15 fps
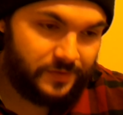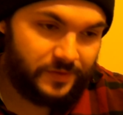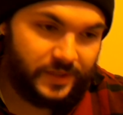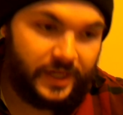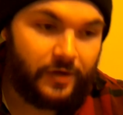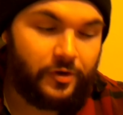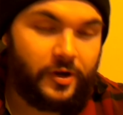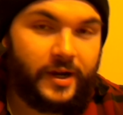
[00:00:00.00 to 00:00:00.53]

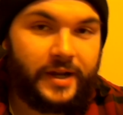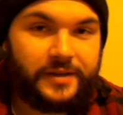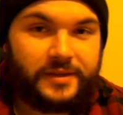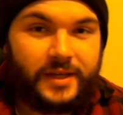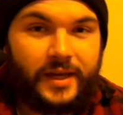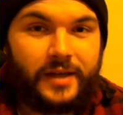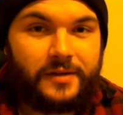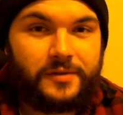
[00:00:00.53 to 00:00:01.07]
Counteract
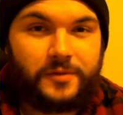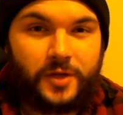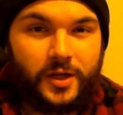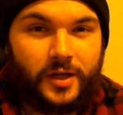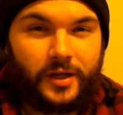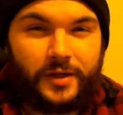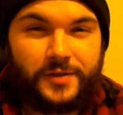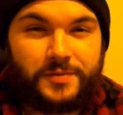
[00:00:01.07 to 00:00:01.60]
that,
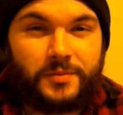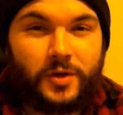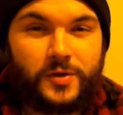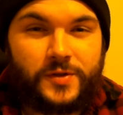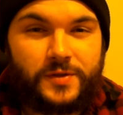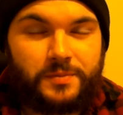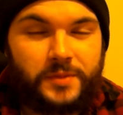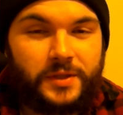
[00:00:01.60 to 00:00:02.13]
because
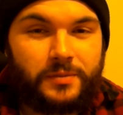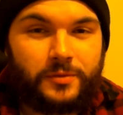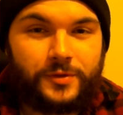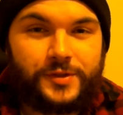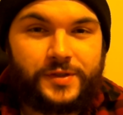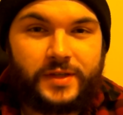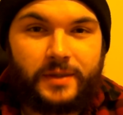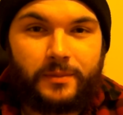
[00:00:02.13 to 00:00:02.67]
most people
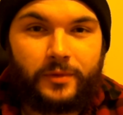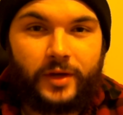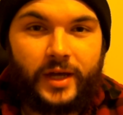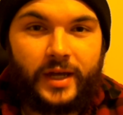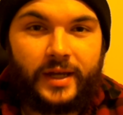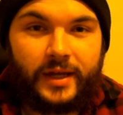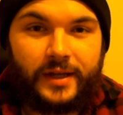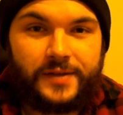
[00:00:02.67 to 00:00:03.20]
just get
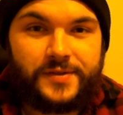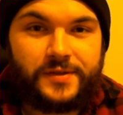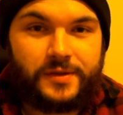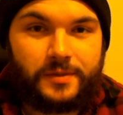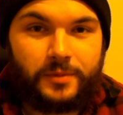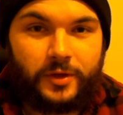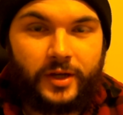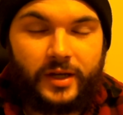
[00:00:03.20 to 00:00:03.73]
blackheads, and
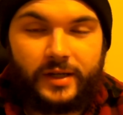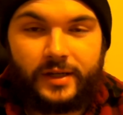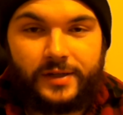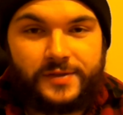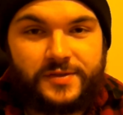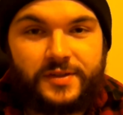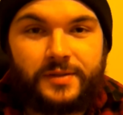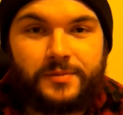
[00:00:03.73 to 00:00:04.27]
the
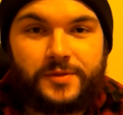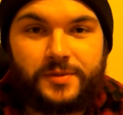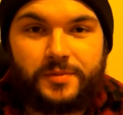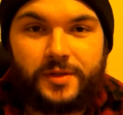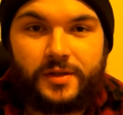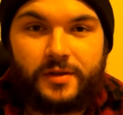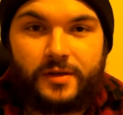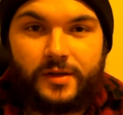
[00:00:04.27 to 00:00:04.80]
blackheads seem to
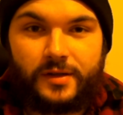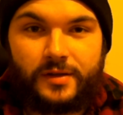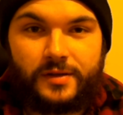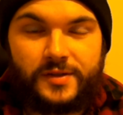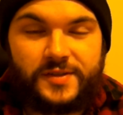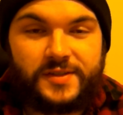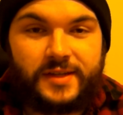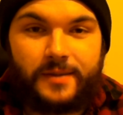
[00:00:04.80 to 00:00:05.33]
be the
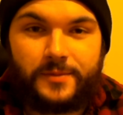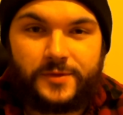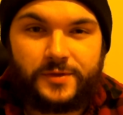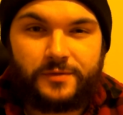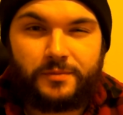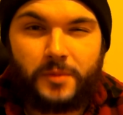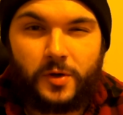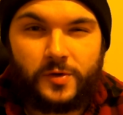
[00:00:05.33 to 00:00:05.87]
stems
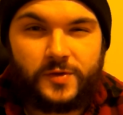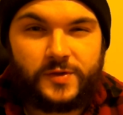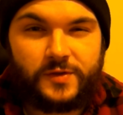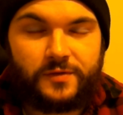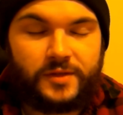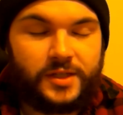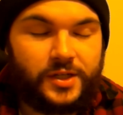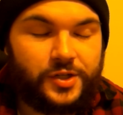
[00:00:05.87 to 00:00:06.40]
of most
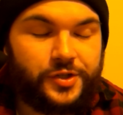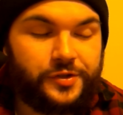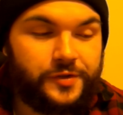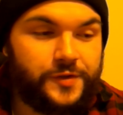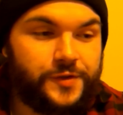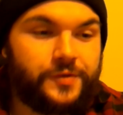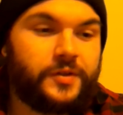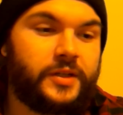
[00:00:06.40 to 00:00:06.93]
of the
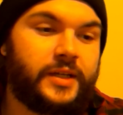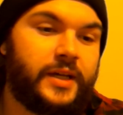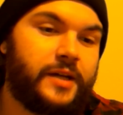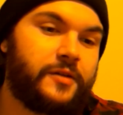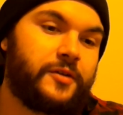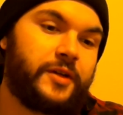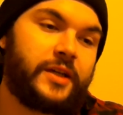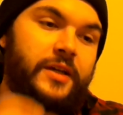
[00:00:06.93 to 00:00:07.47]
issues. You can
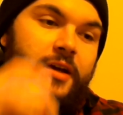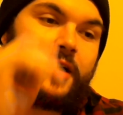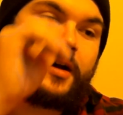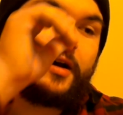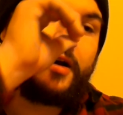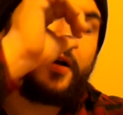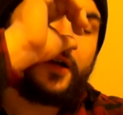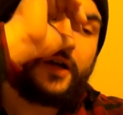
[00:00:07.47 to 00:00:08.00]
get like
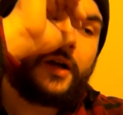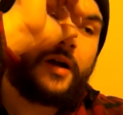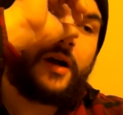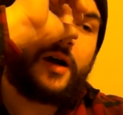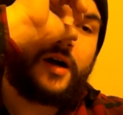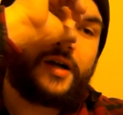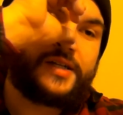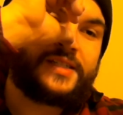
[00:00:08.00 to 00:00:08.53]
a
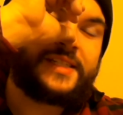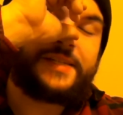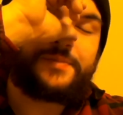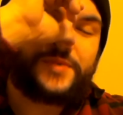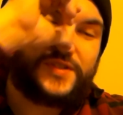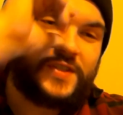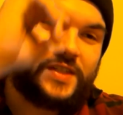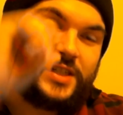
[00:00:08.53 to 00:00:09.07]
deep
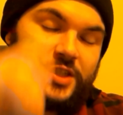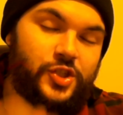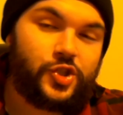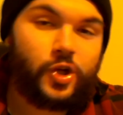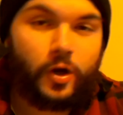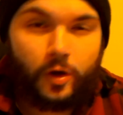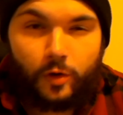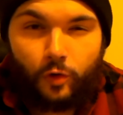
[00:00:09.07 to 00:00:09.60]
sea
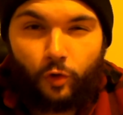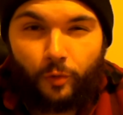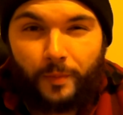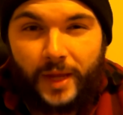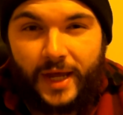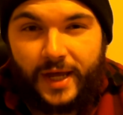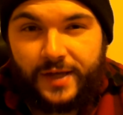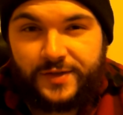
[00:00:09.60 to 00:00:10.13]
charcoal
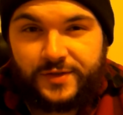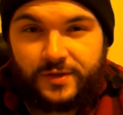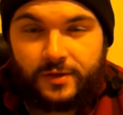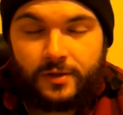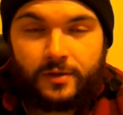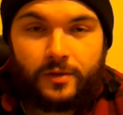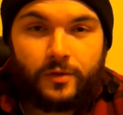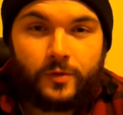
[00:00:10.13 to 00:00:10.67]
mask.
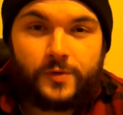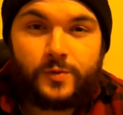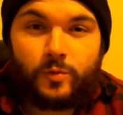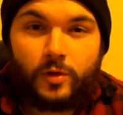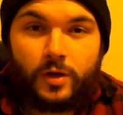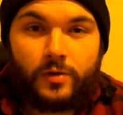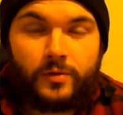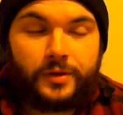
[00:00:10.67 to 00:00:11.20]
Those
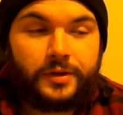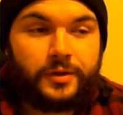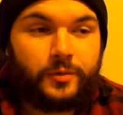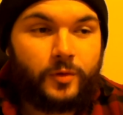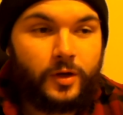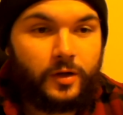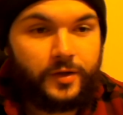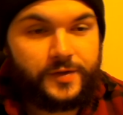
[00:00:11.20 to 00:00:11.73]
work really
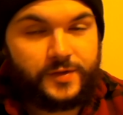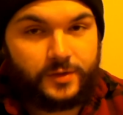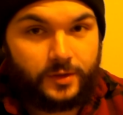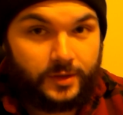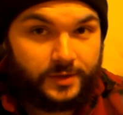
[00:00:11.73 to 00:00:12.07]
well. It's